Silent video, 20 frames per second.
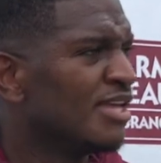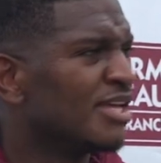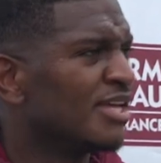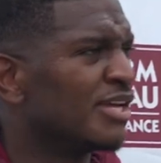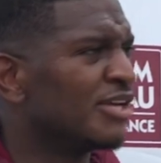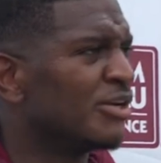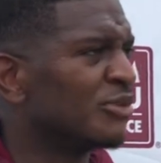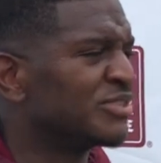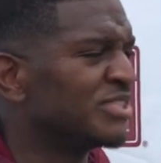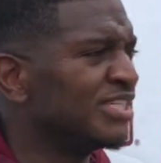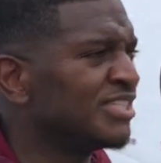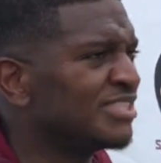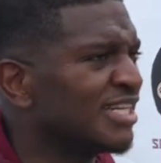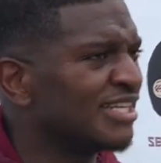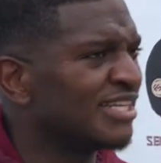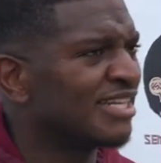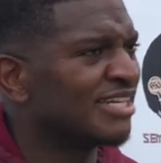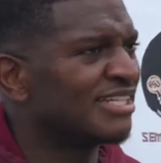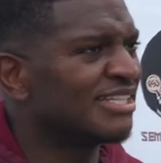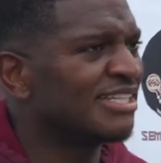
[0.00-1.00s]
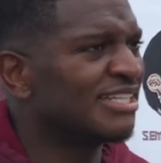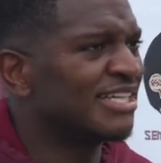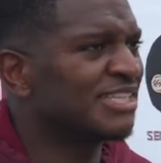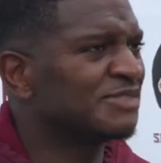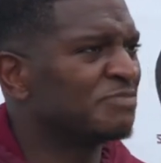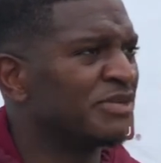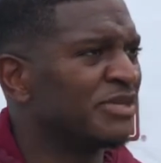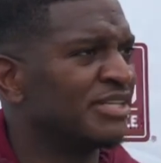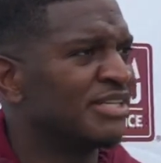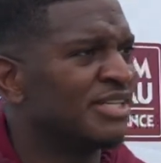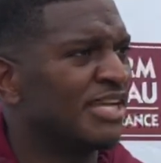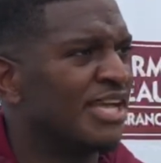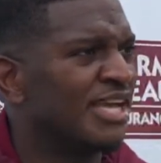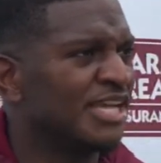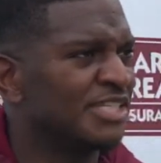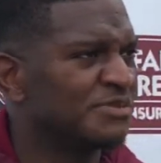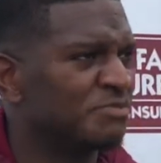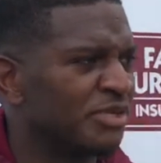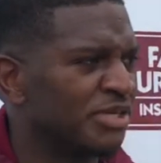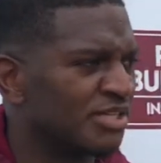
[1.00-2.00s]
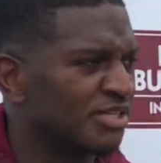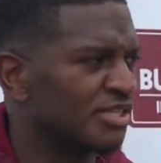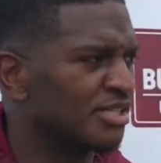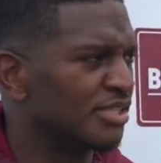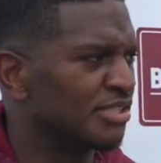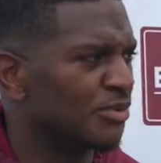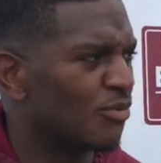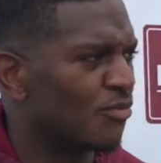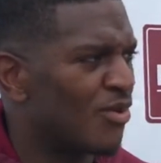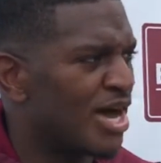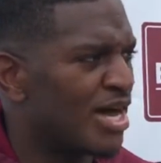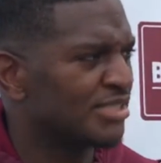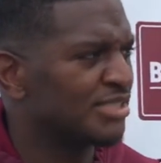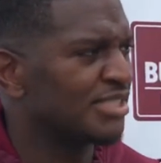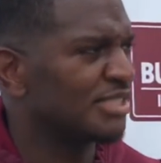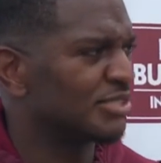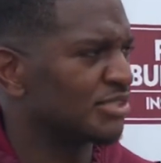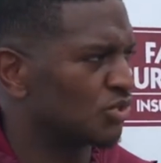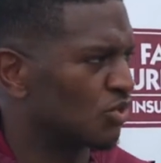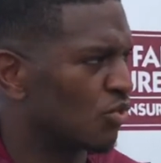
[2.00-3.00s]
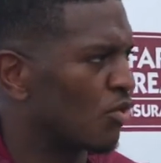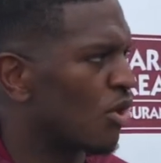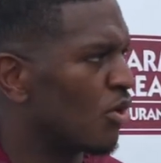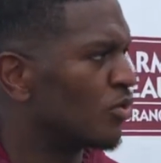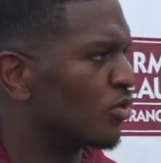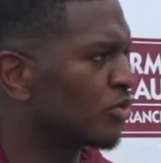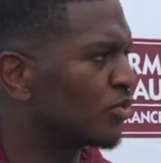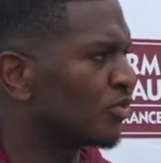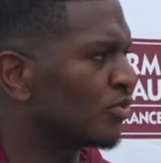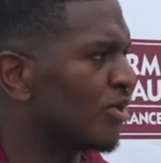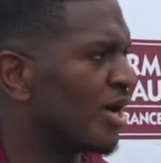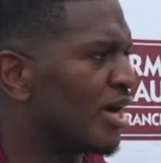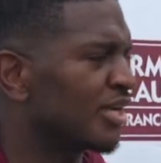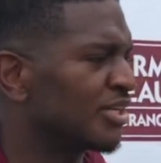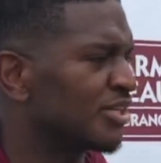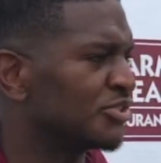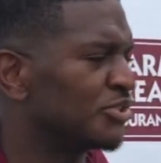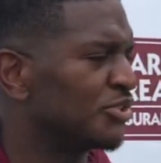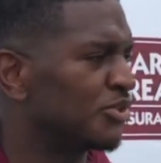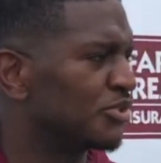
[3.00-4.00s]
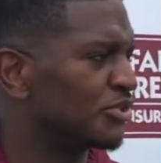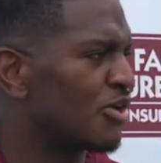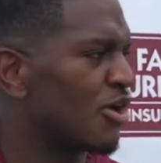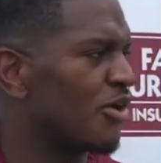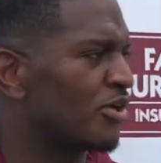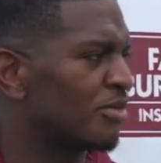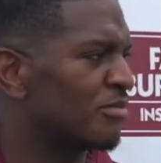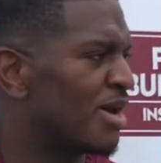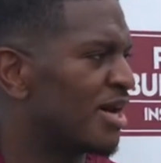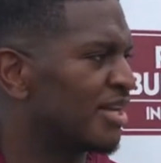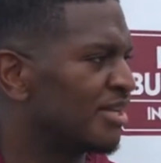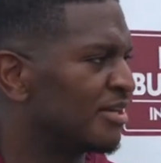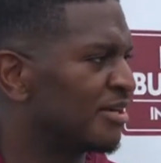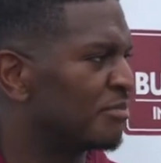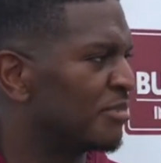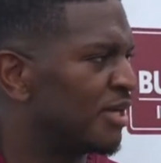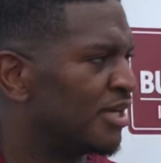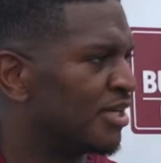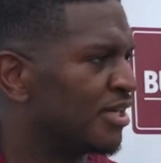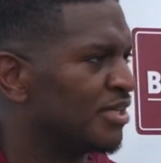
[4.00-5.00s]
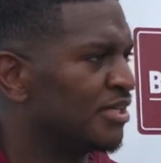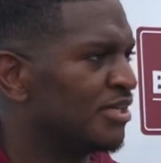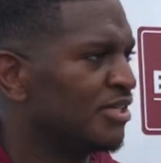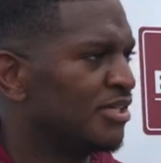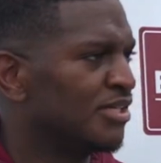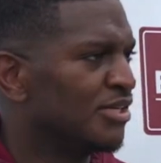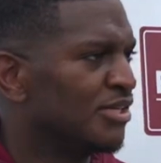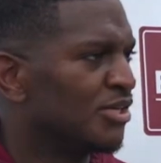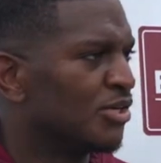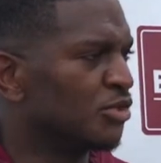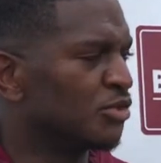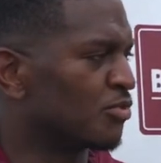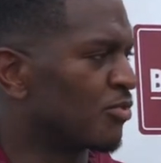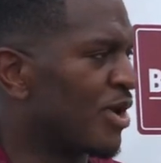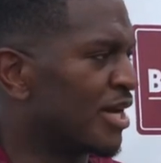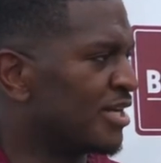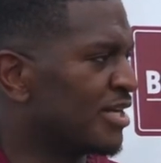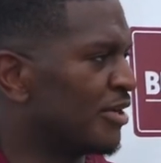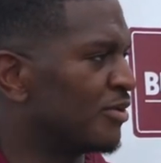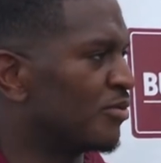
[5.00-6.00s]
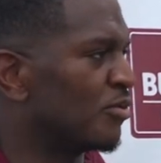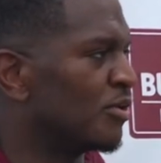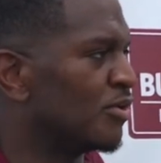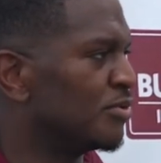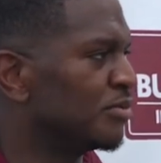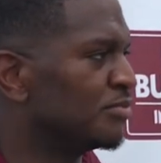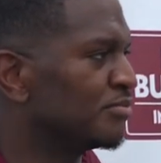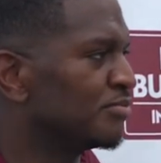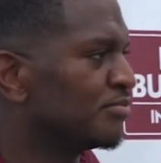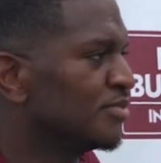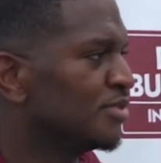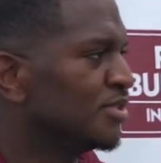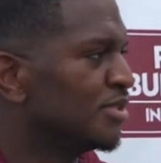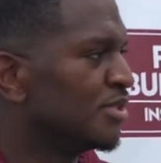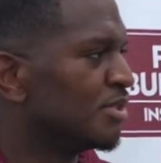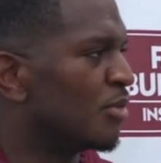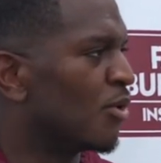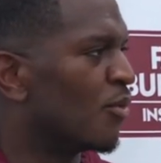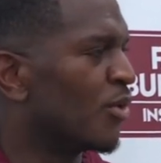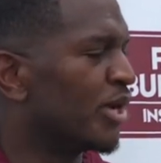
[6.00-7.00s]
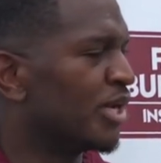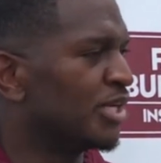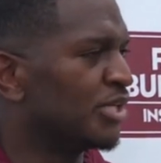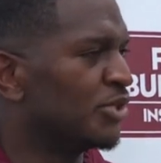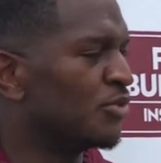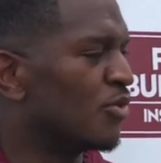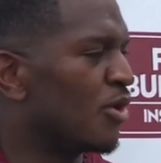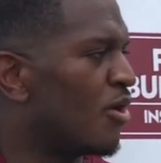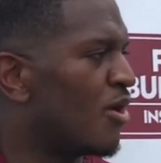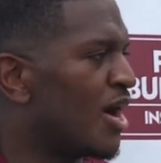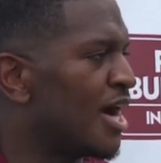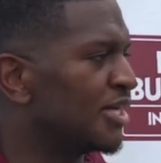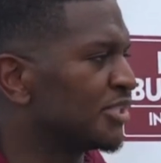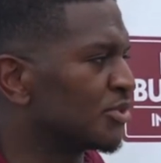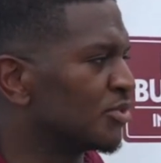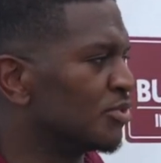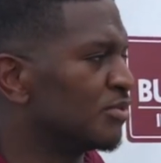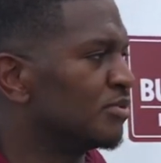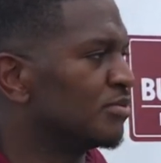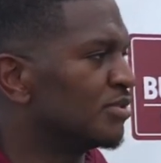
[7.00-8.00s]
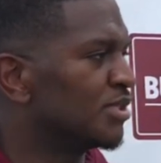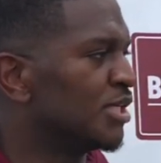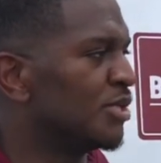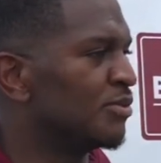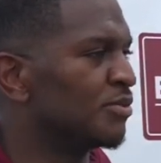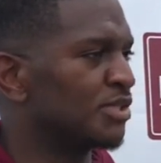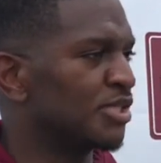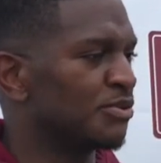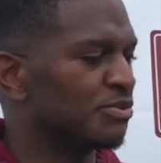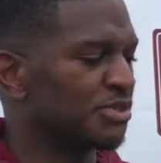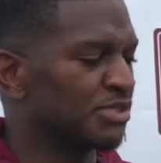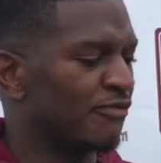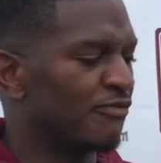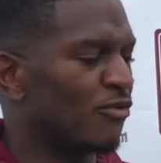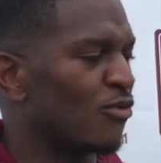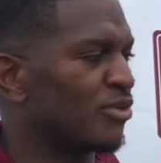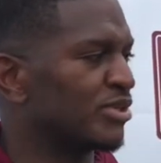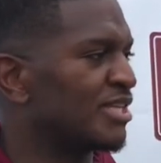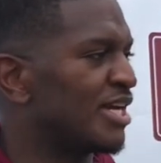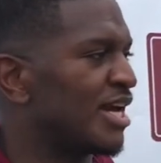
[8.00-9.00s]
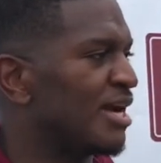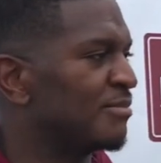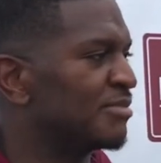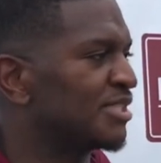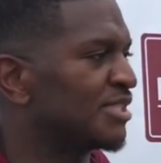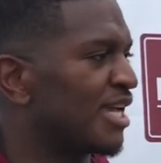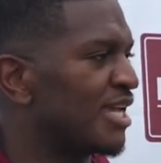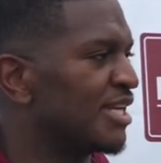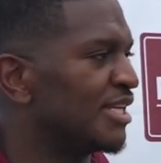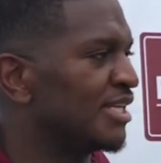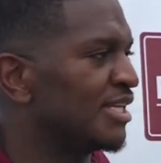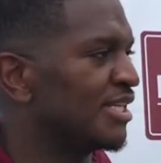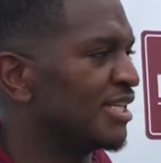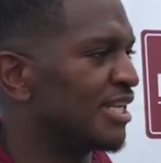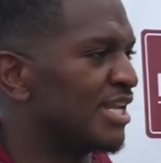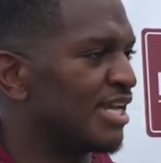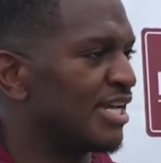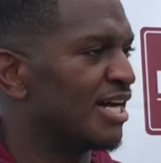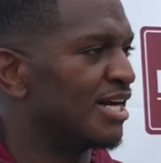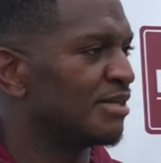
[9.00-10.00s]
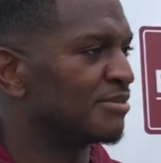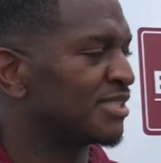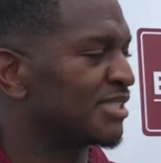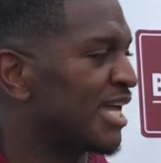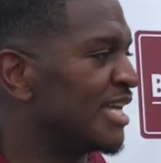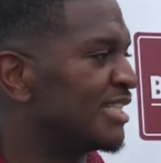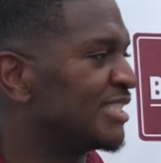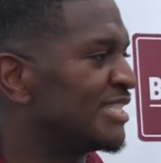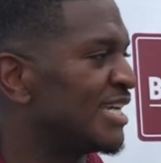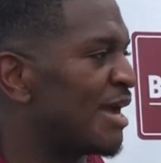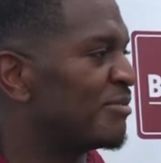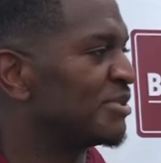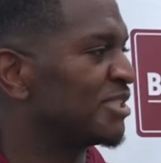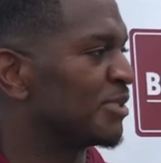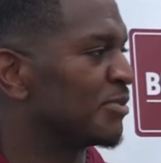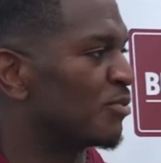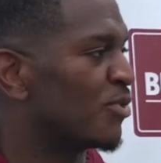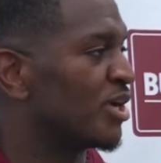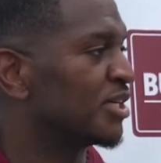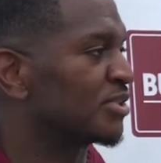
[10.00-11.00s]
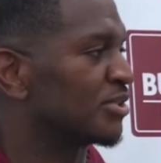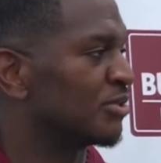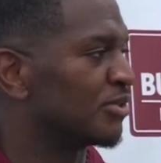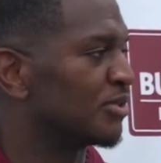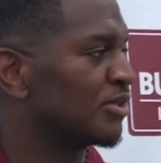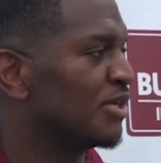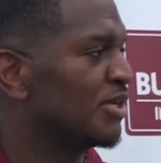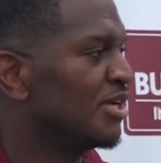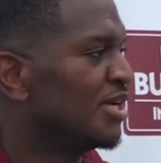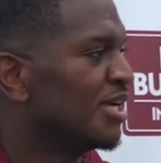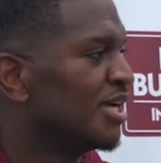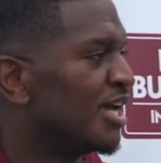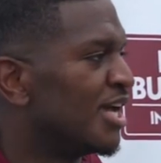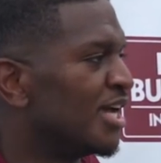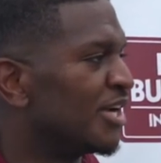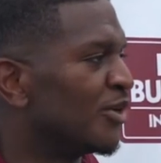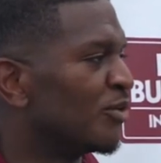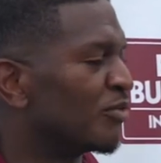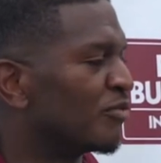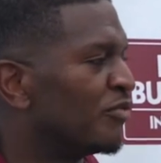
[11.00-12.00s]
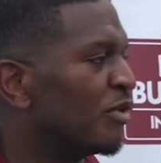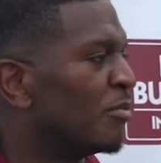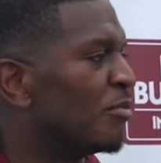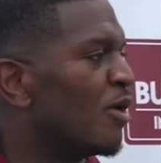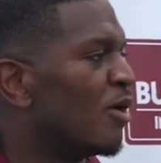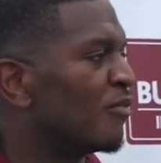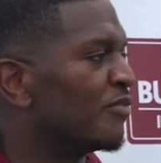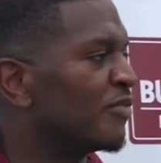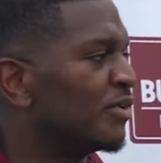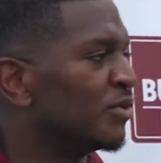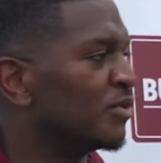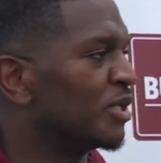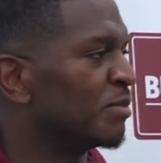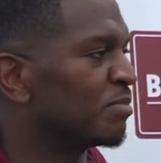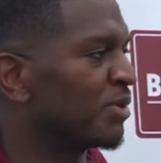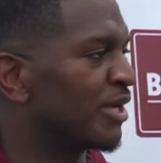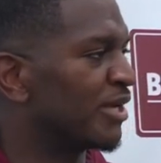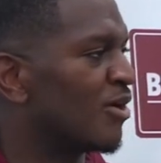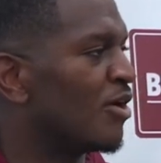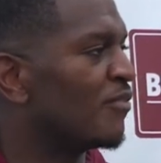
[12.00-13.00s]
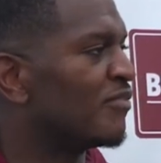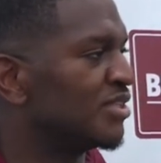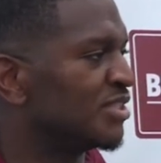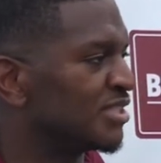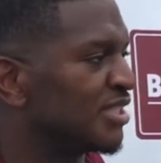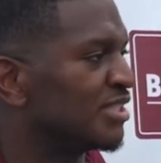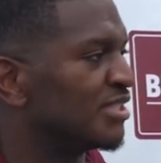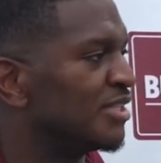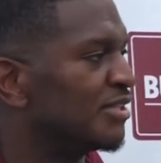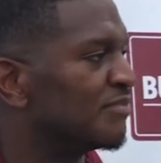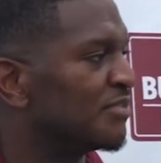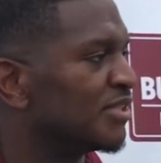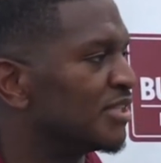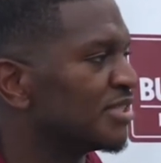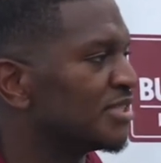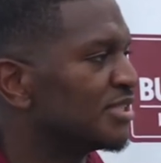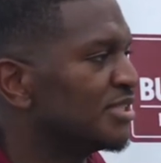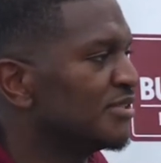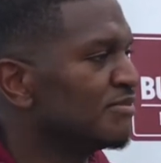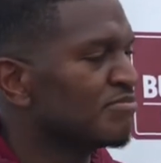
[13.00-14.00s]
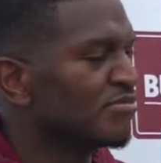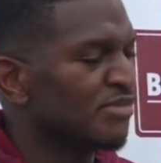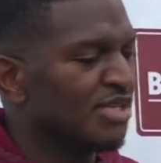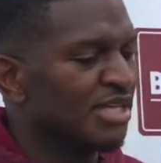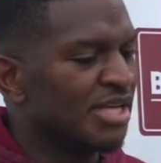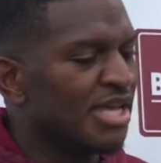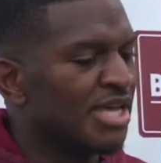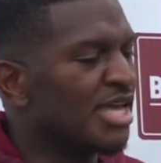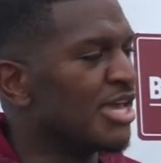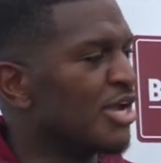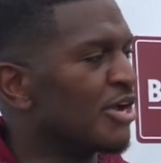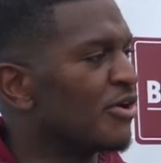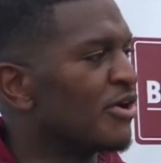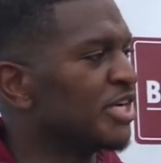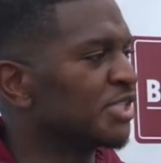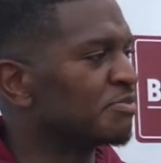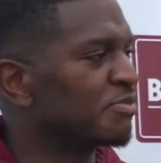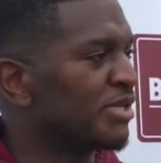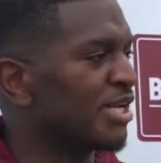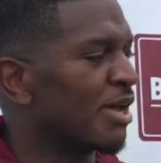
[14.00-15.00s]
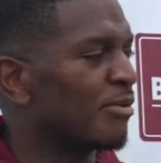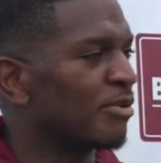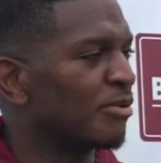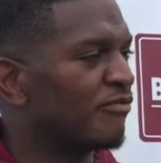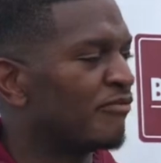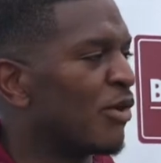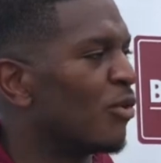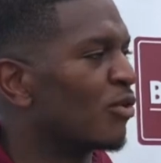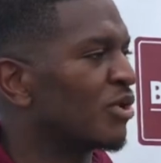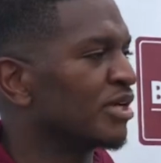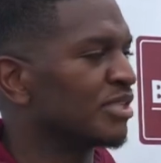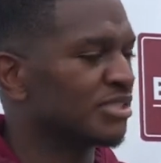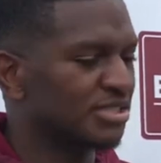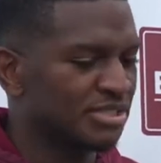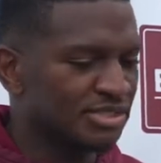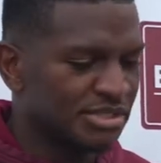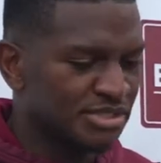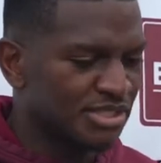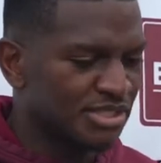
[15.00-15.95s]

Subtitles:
You know, DJ Lundy, it's been good to watch his growth, right? Because you're talking about a young man who's right down the road. But what did he do all high school? He was a four-time state championship wrestler. And on the football field, he played offense and defense. Here, he's been able to focus